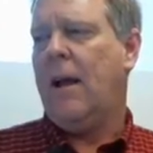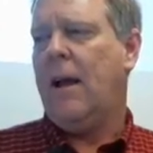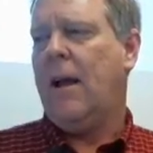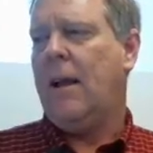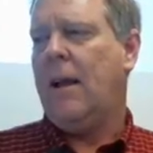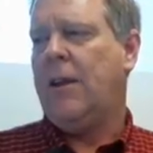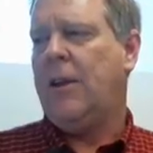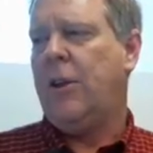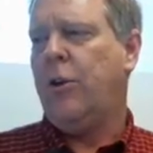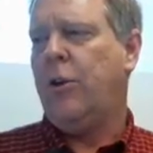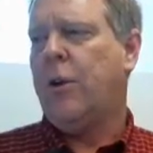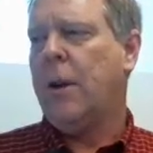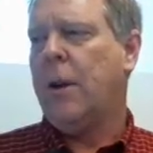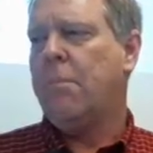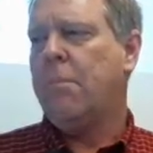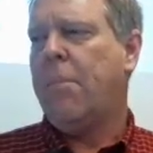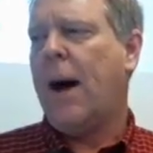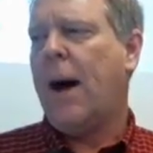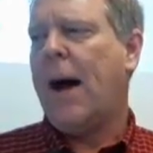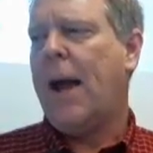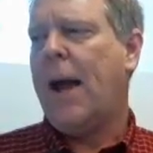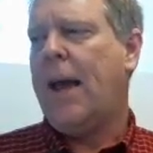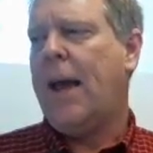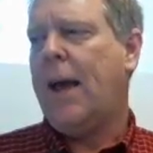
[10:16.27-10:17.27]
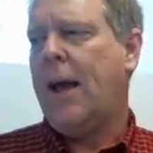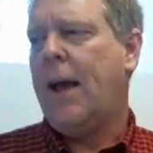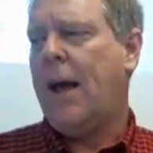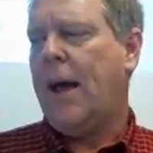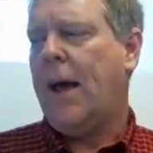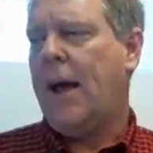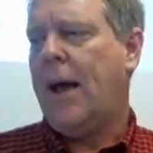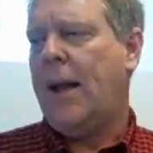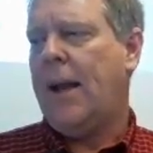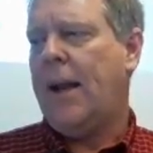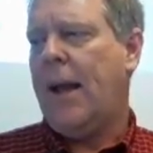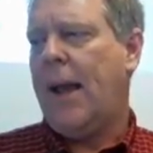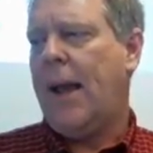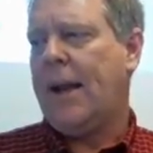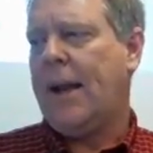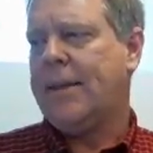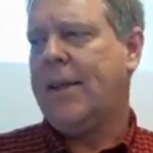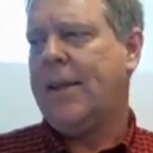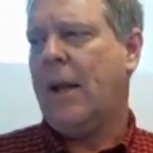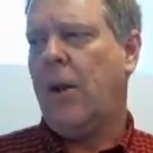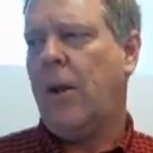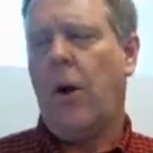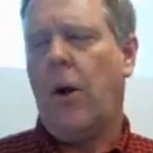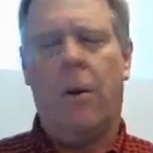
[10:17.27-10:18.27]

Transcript: you can buy an XLR